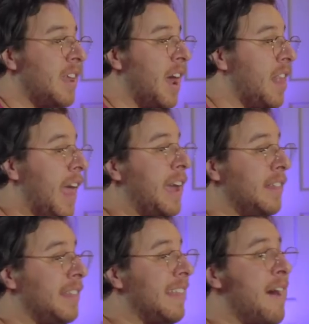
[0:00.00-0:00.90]
and I like
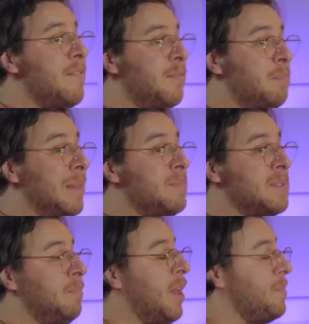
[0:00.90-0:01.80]
love blips
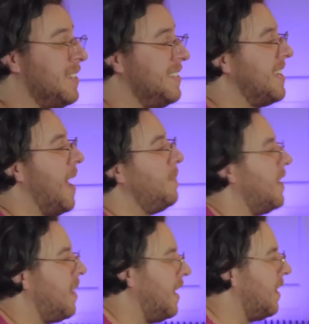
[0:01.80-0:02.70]
and blops and zaps.
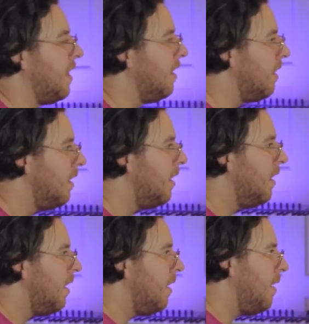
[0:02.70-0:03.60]
I think they're
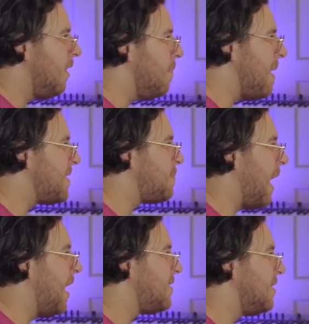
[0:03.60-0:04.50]
the best
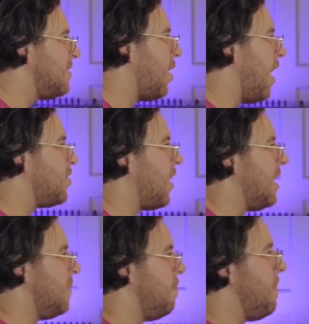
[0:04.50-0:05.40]
parts, and so I
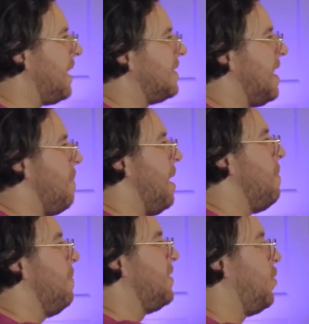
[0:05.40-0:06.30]
tried to mix them
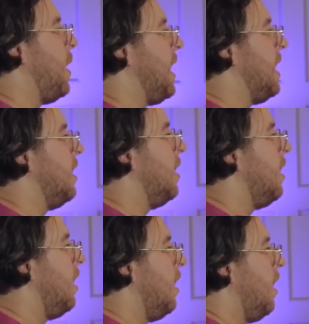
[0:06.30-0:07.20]
in between
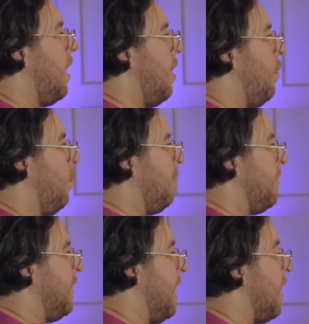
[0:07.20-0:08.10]

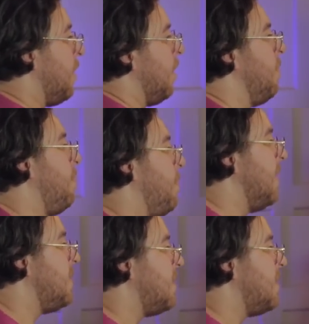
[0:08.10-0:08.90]
with the other bits.